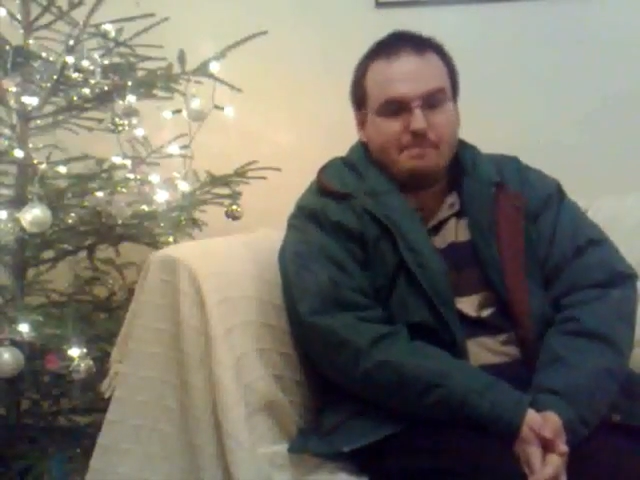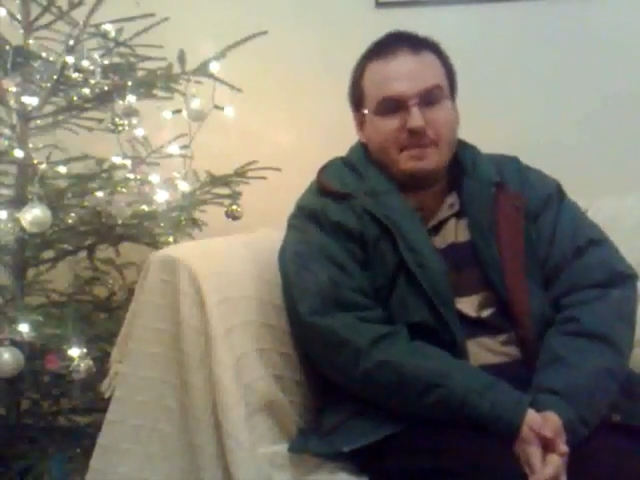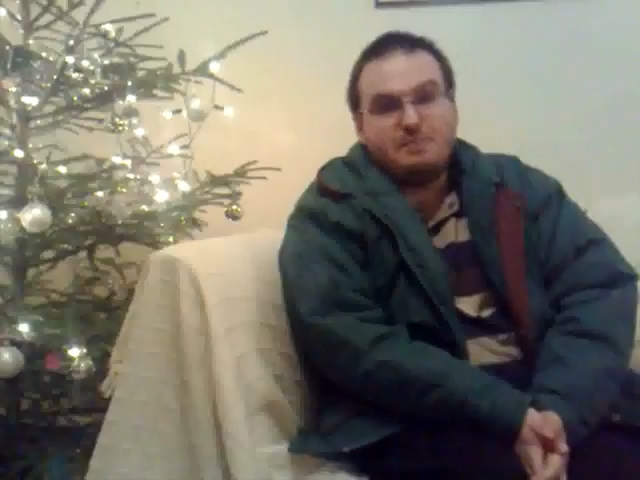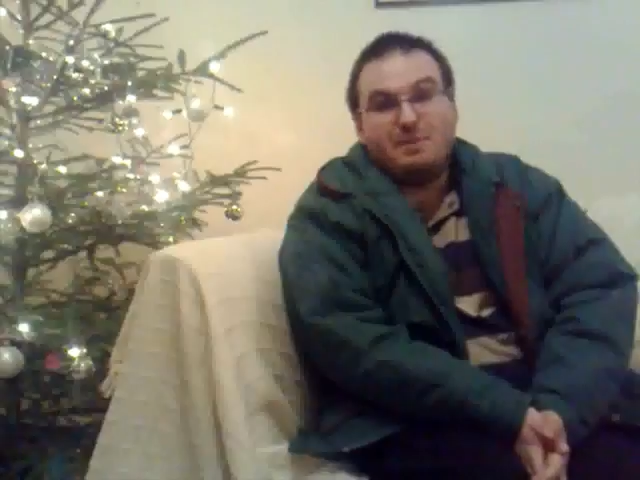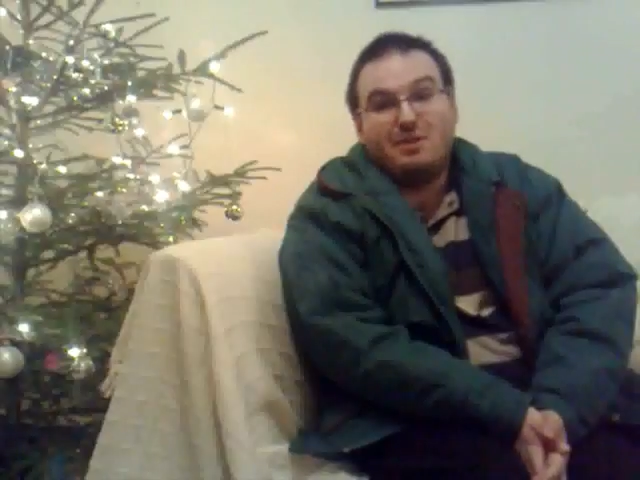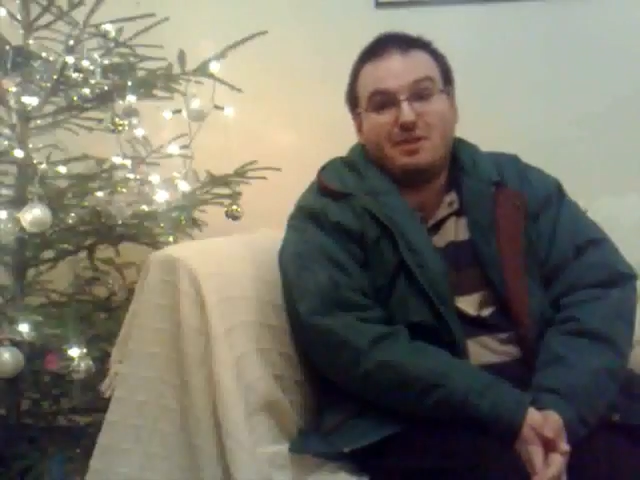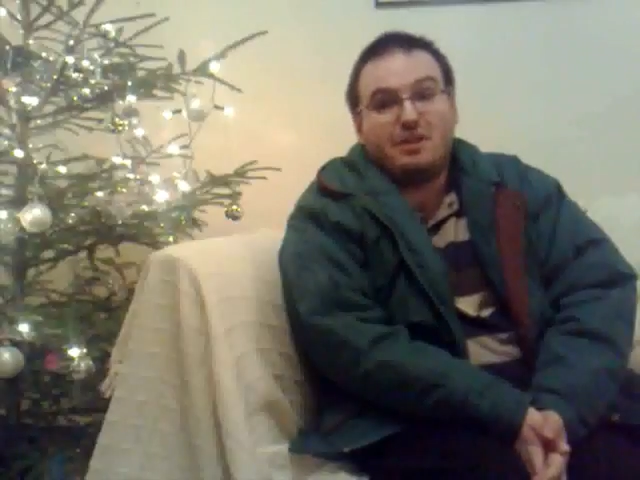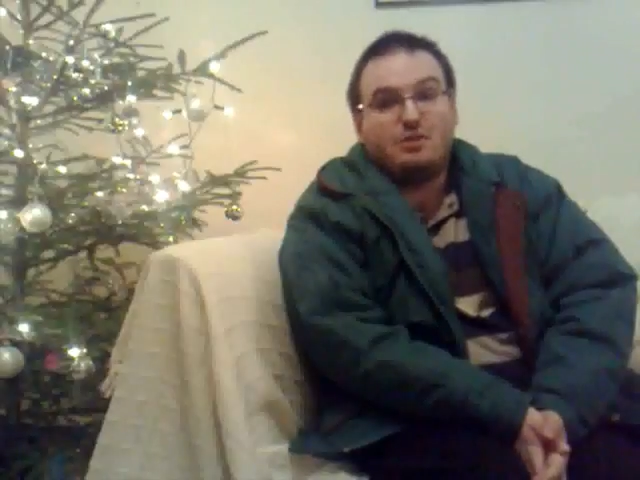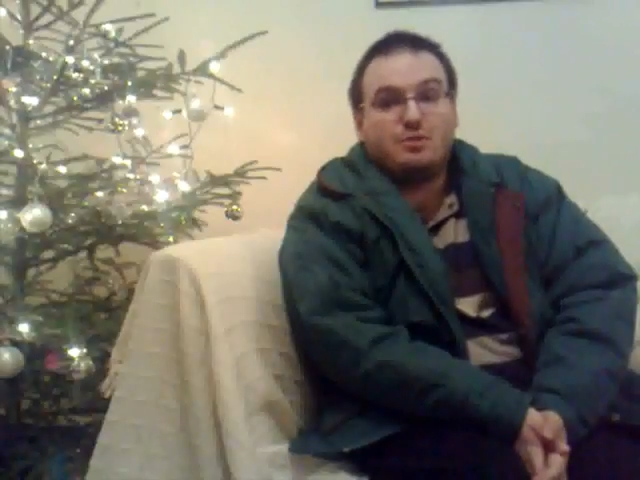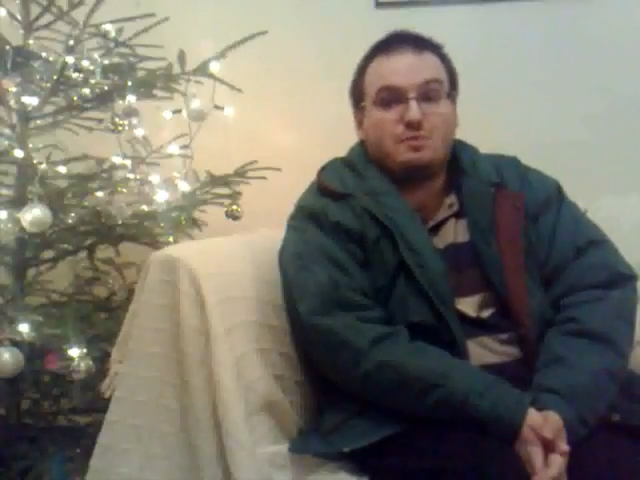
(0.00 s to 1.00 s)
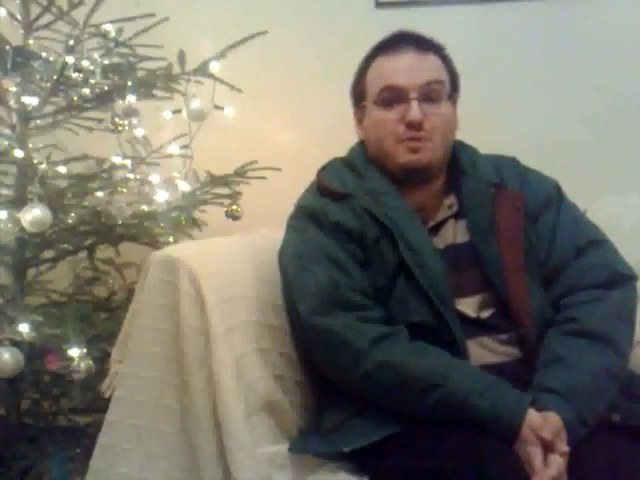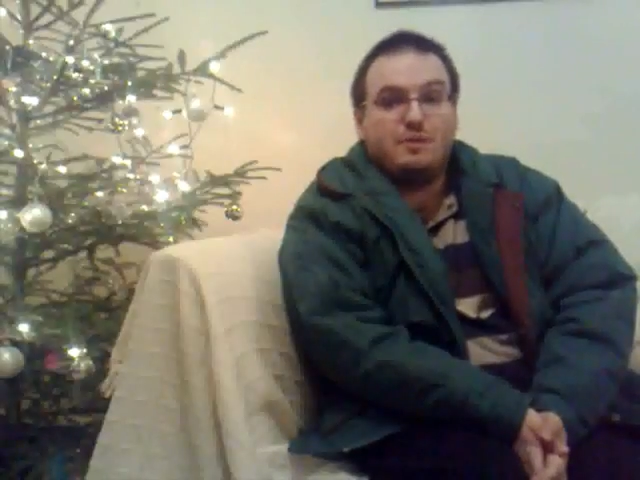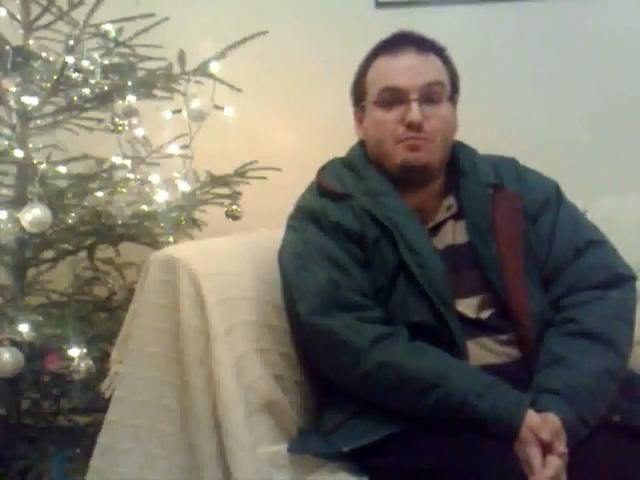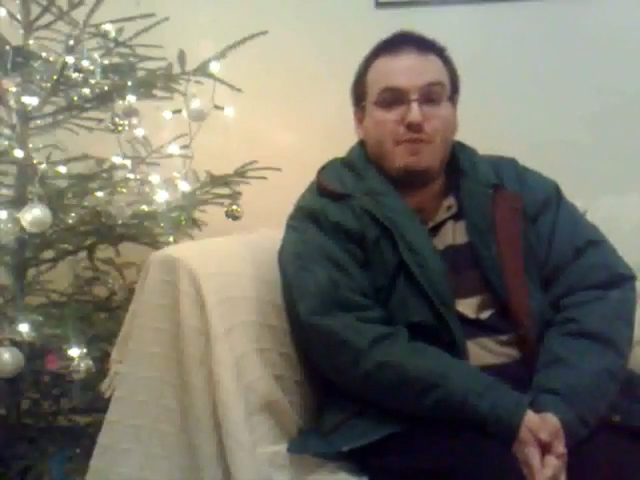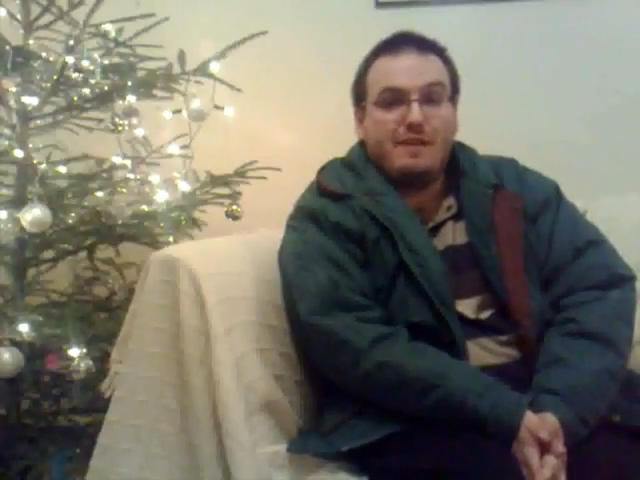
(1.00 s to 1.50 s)
Makes me look like a cross
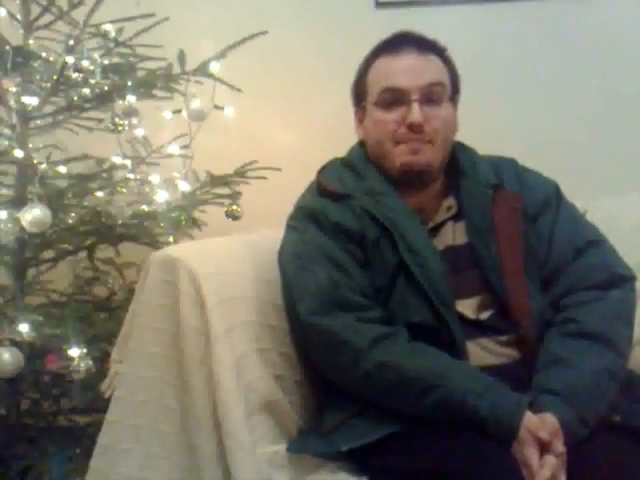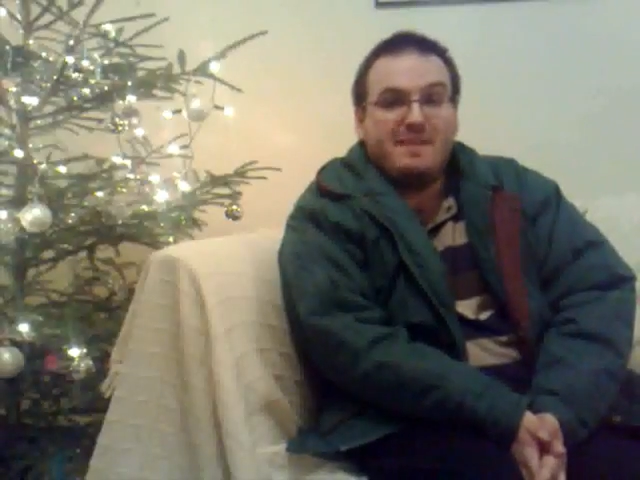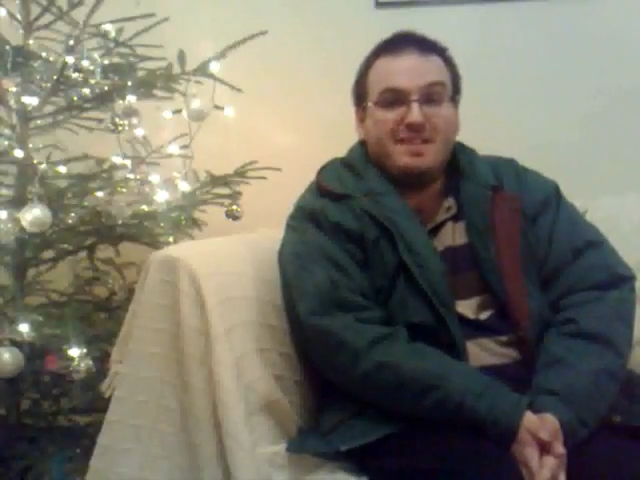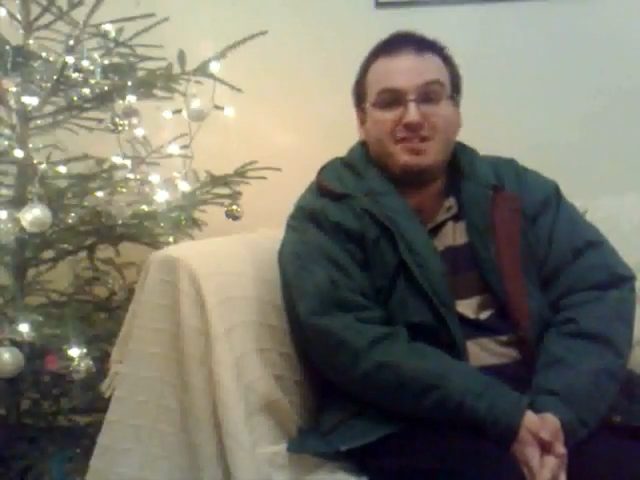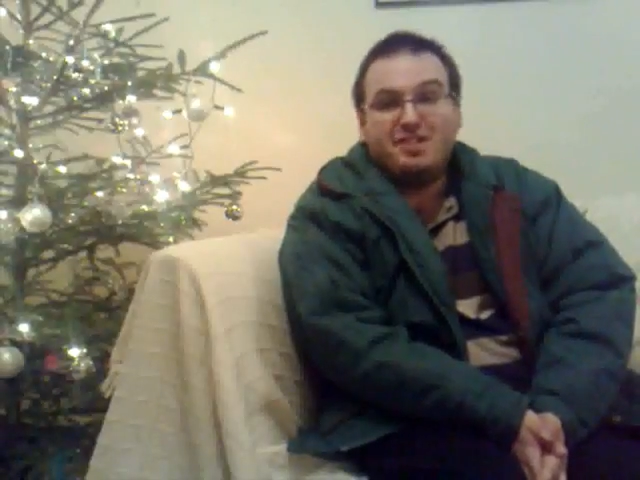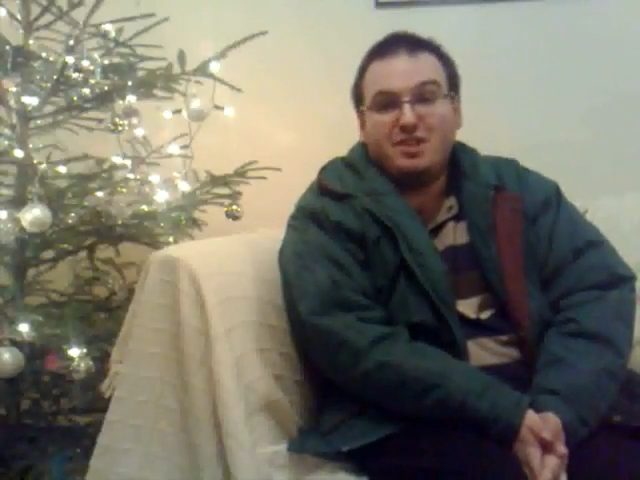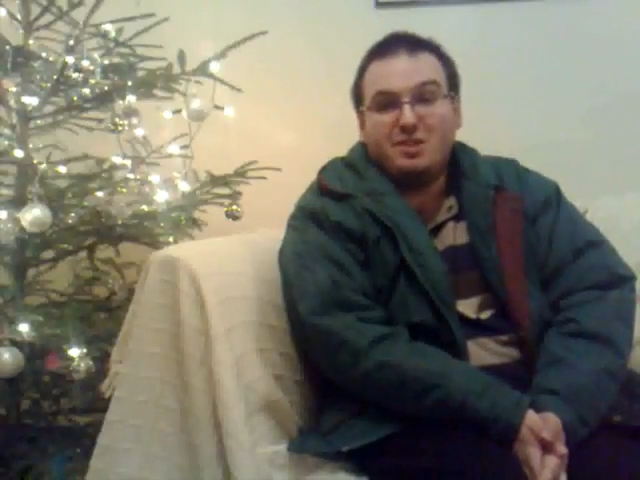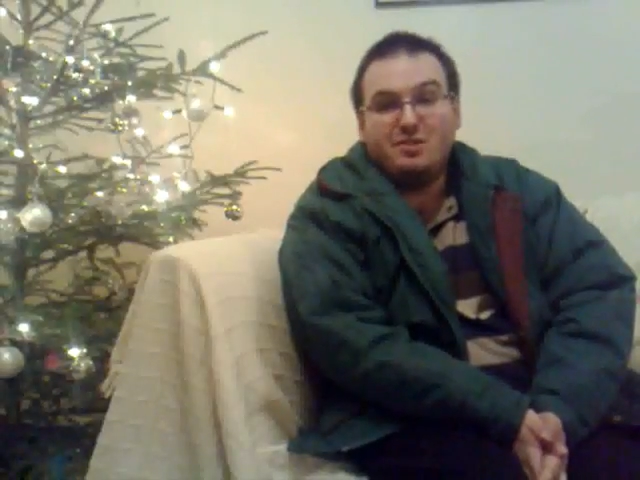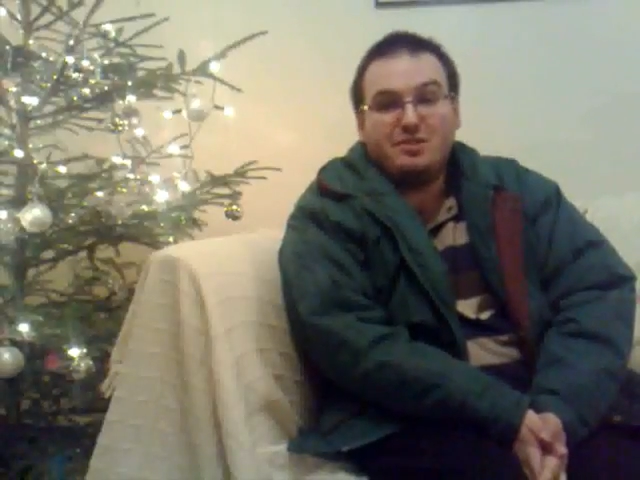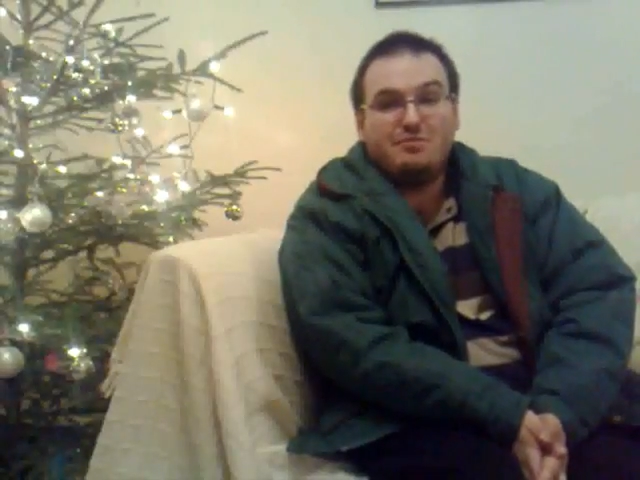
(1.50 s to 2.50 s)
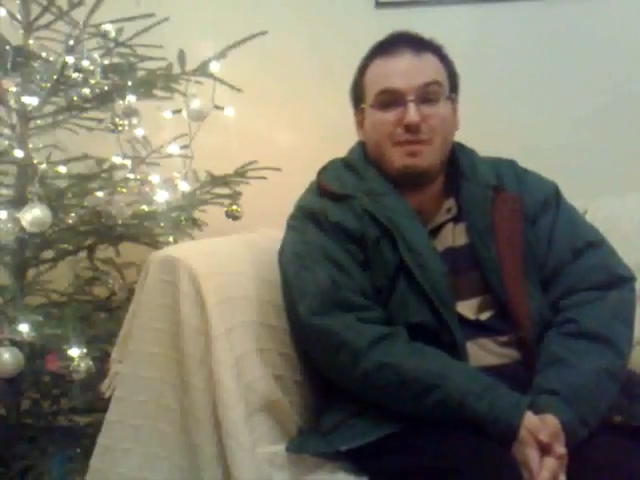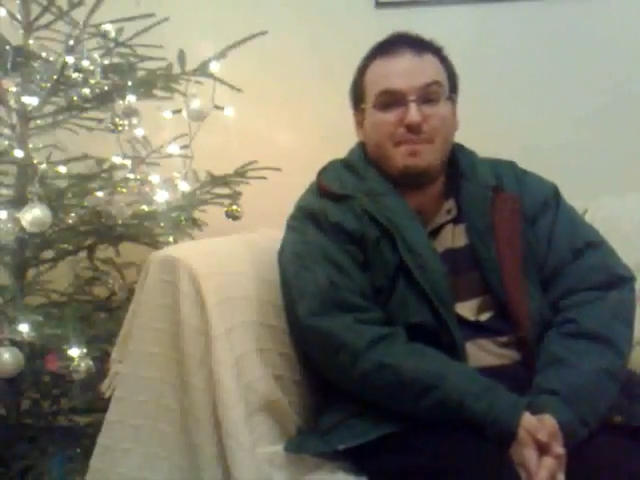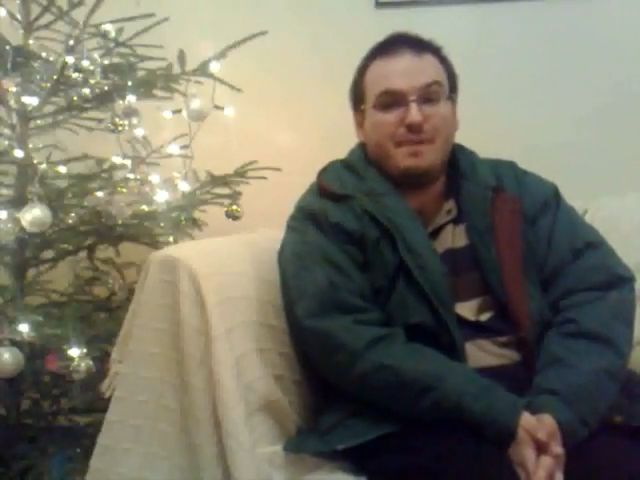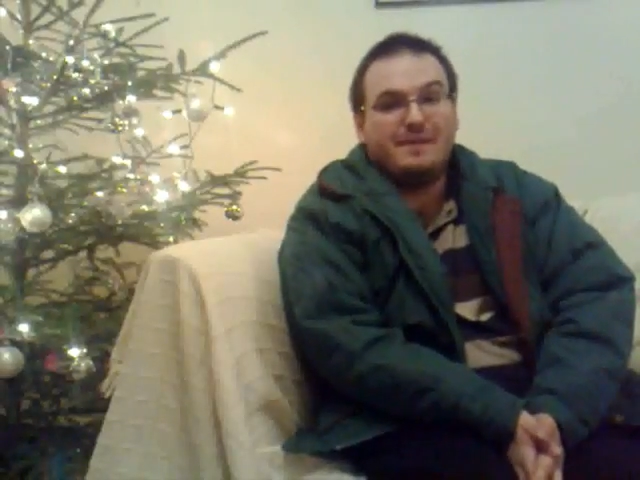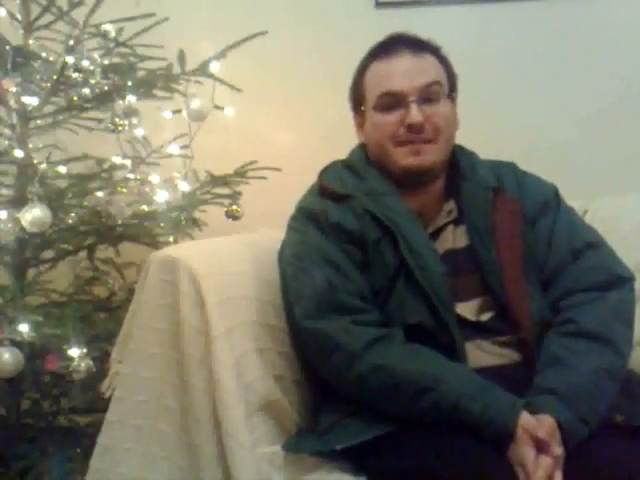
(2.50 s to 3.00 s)
between Ray Mears and the Yorkshire
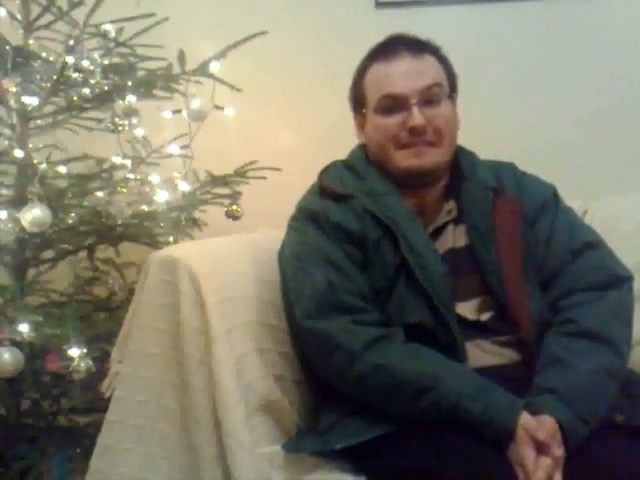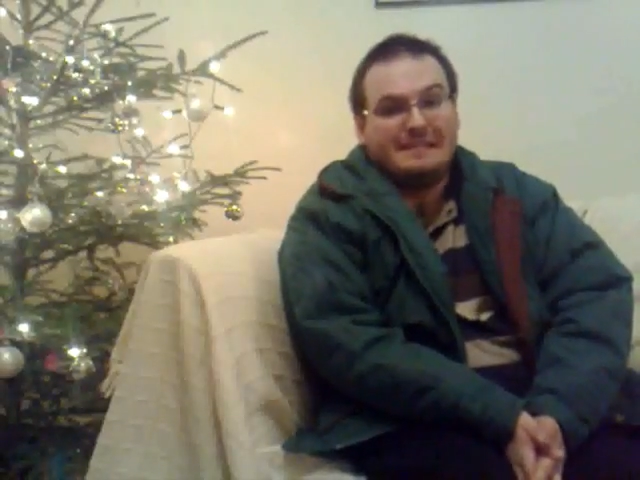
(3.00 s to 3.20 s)
Ripper.